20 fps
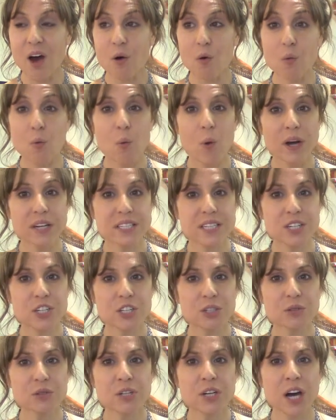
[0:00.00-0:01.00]
What did
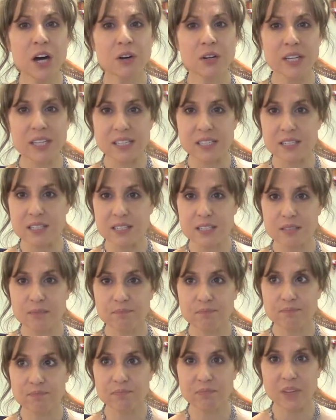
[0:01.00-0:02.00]
you notice
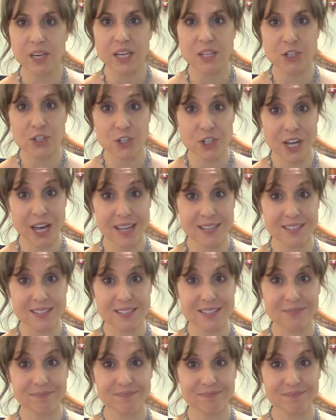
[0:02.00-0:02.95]
in your chest?